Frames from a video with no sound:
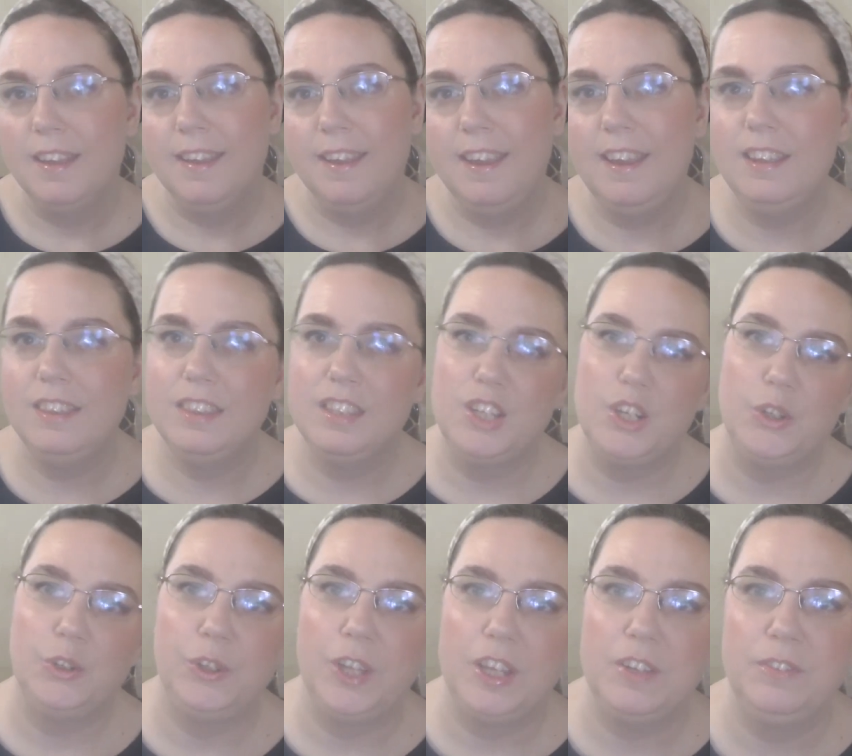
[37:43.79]
Hit the
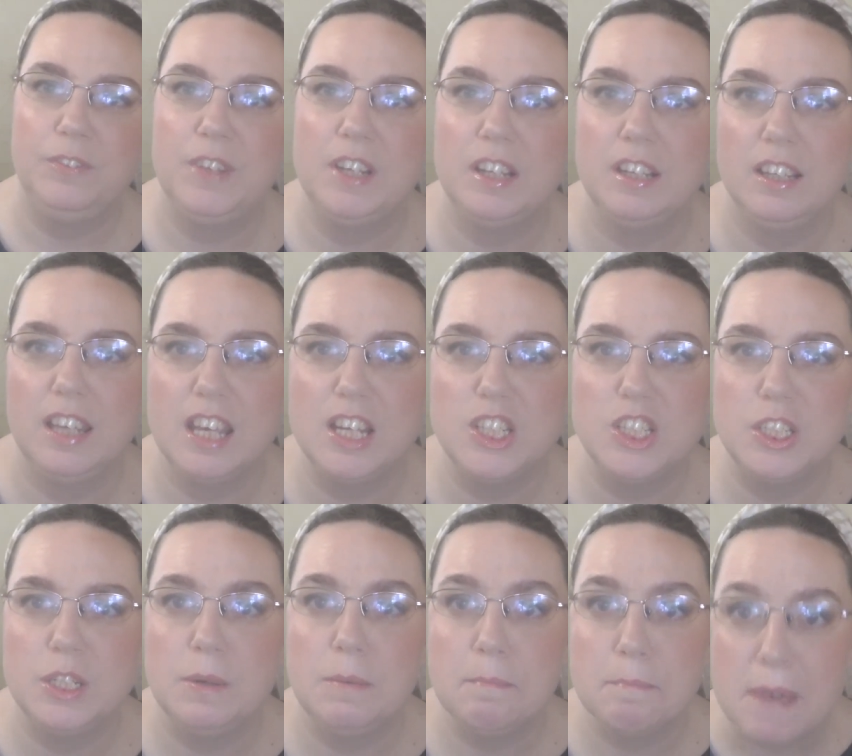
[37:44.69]

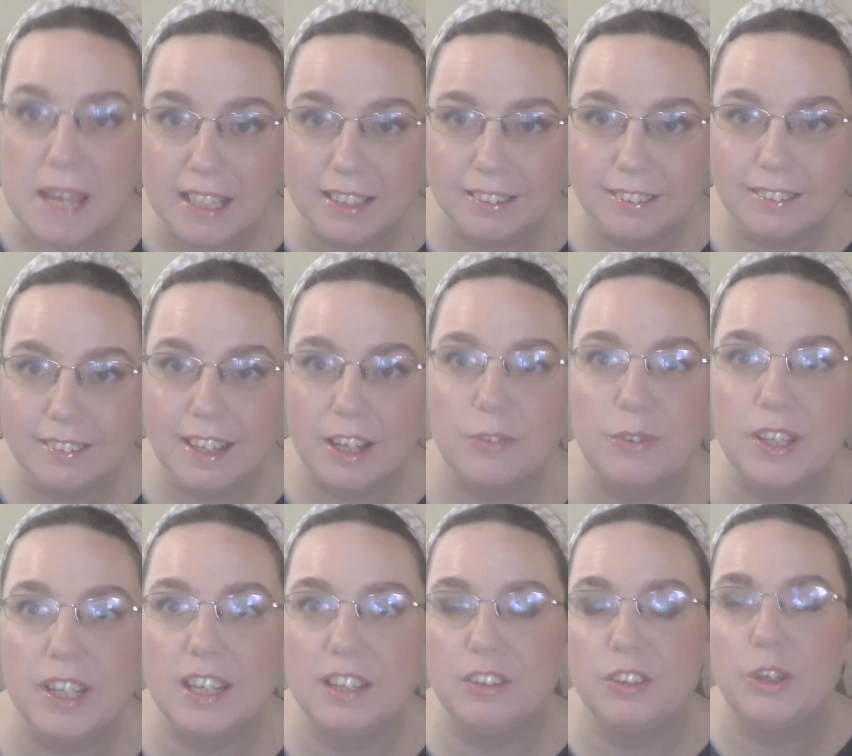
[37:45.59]
notification bell. That way
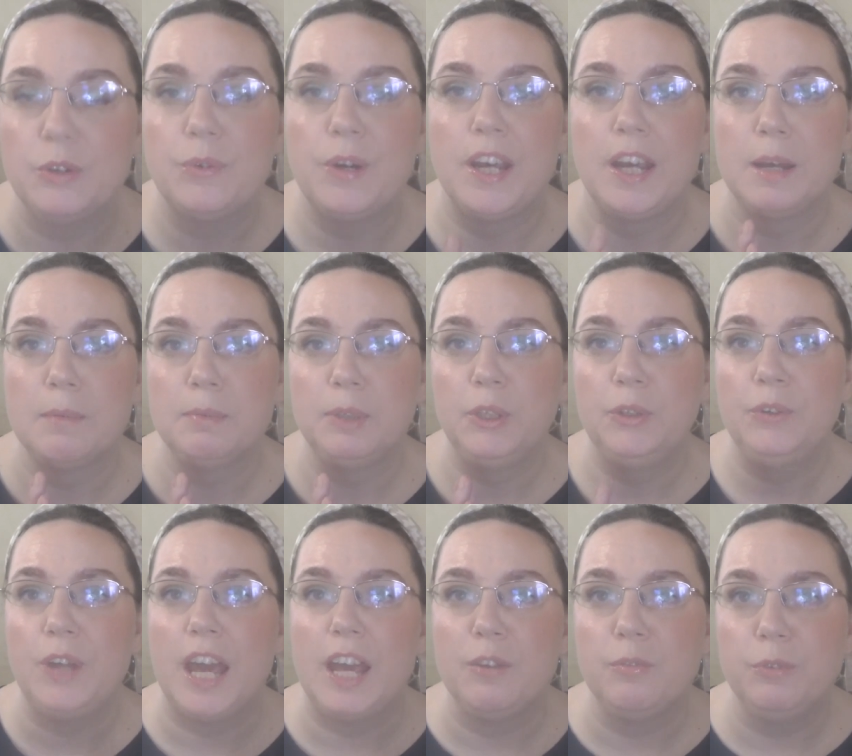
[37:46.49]
you guys know when I
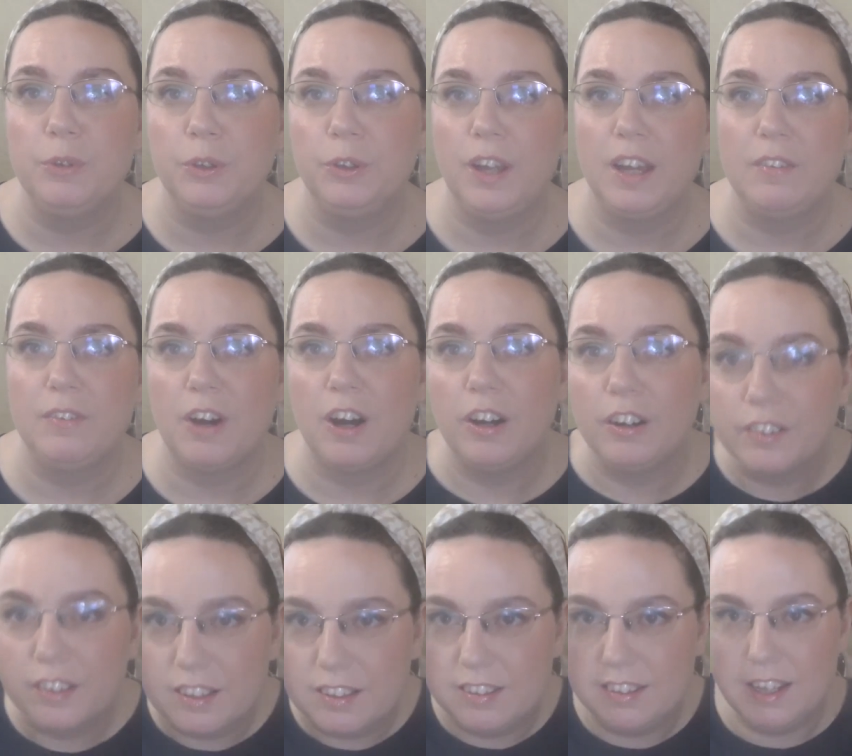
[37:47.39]
upload. I will have all
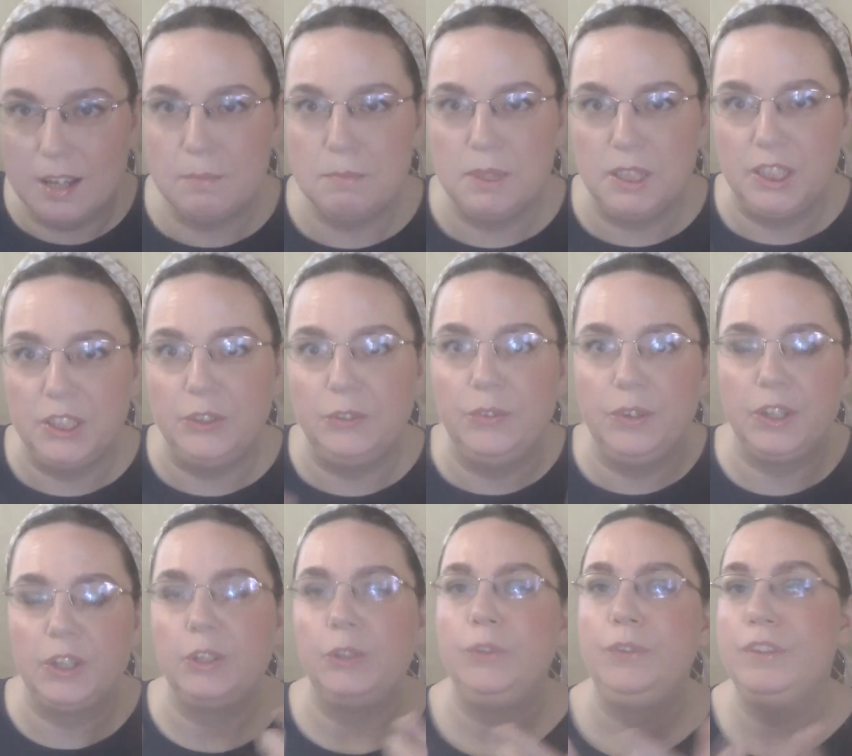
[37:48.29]
this down below,
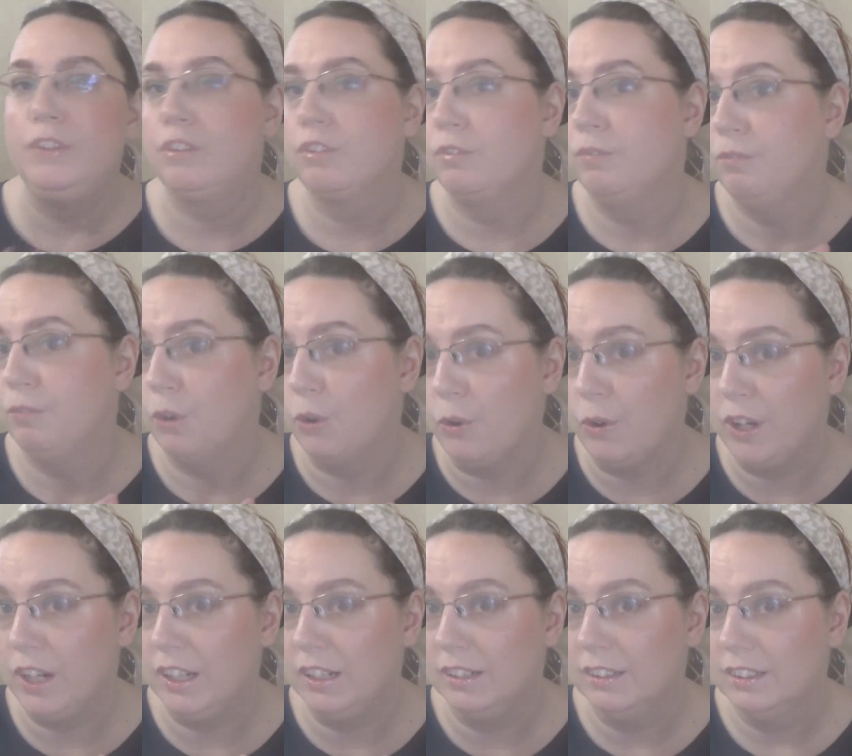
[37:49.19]
including the
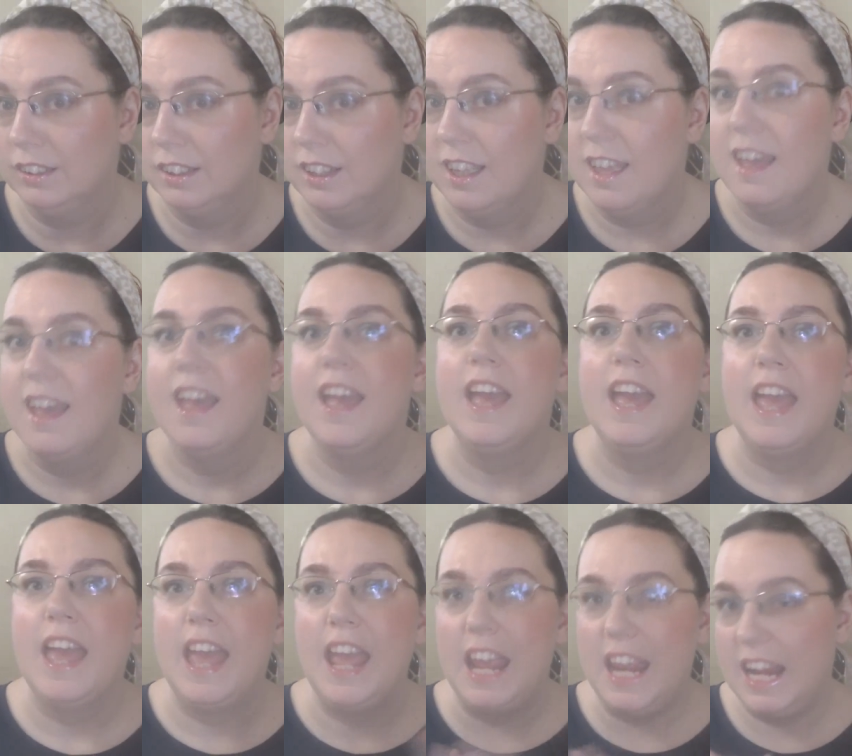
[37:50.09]
Sephora
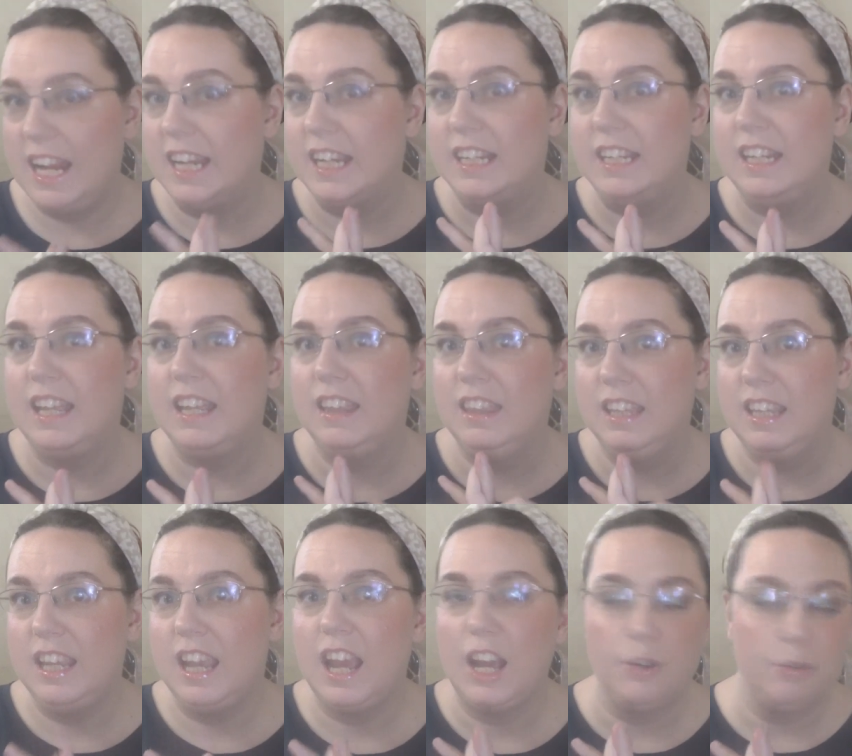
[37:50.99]
and
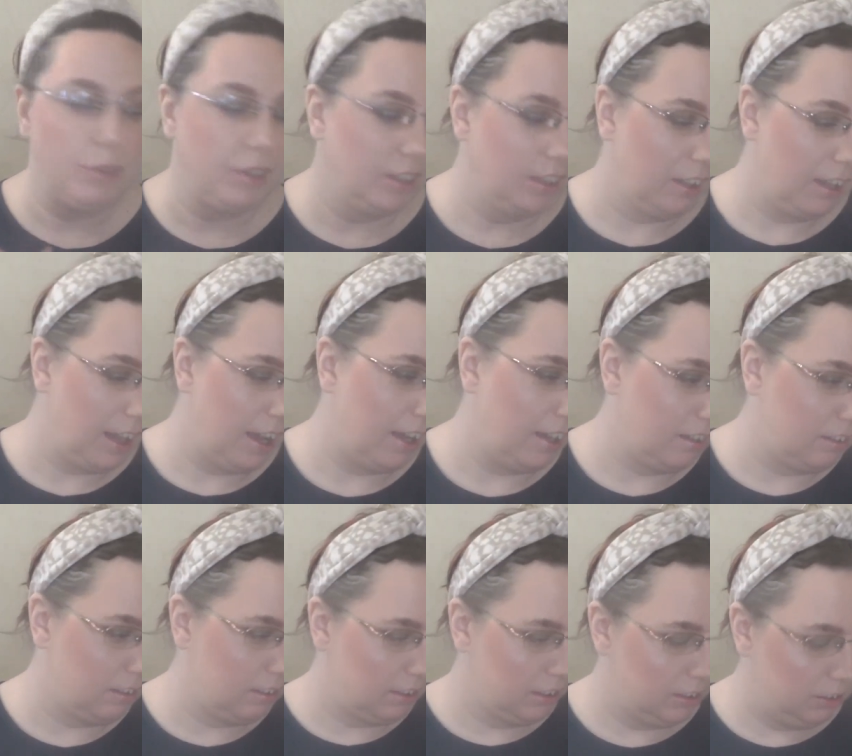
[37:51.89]
the
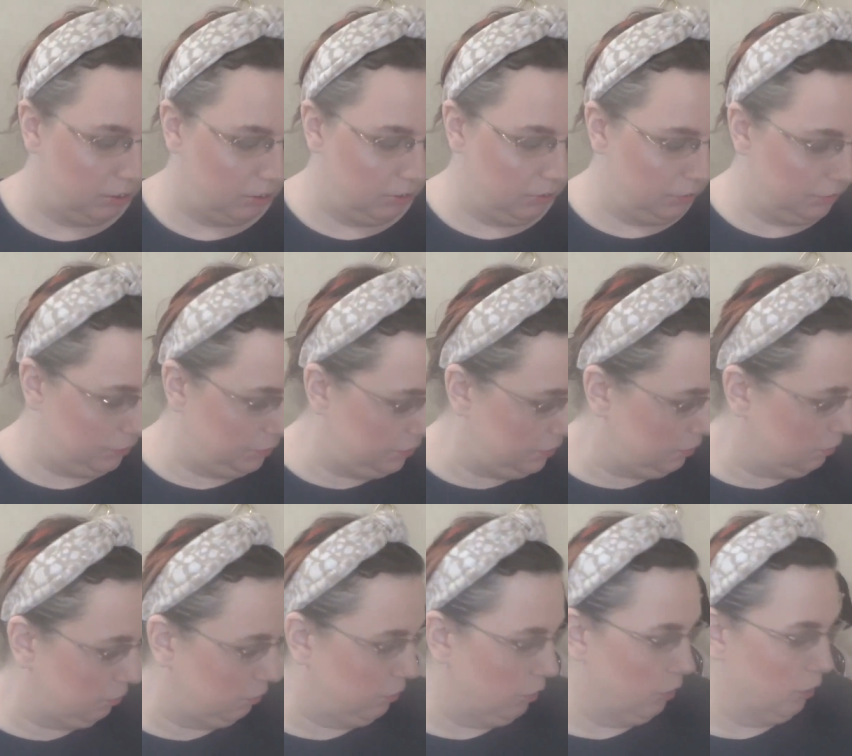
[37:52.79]
Hourglass
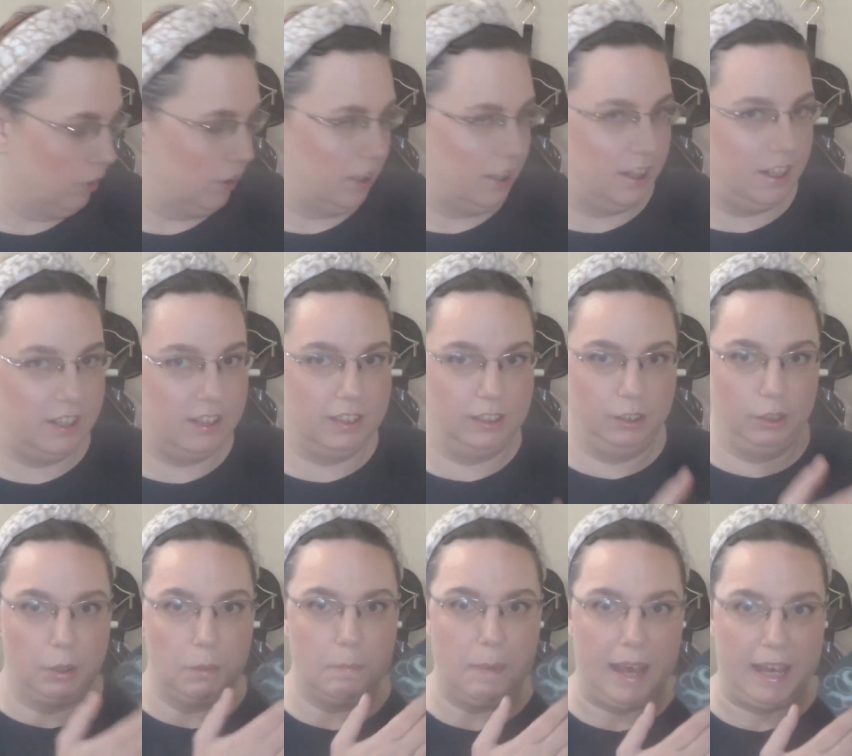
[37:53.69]
for the
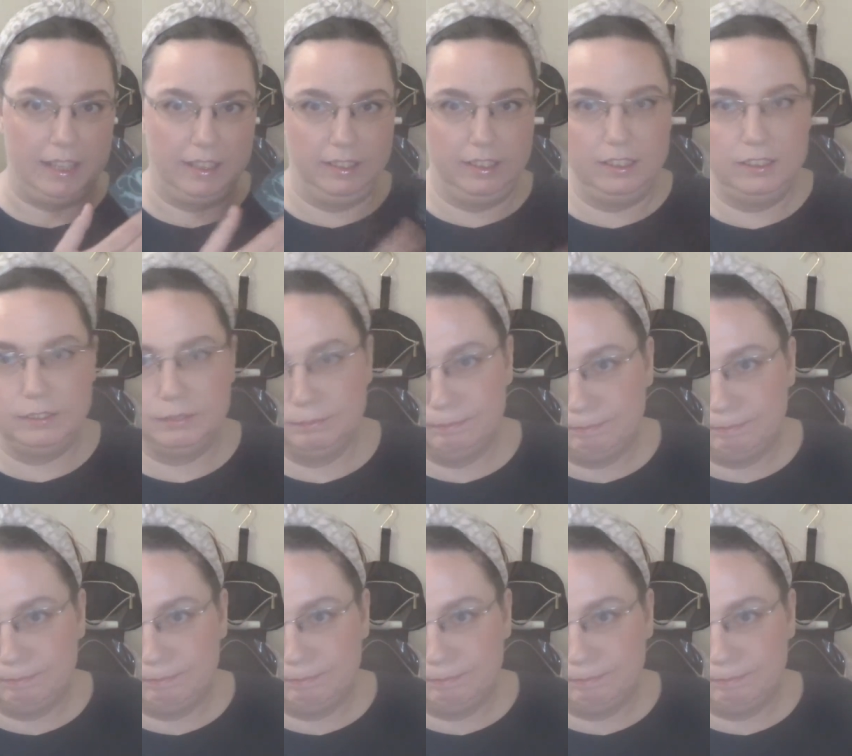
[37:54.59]
little palette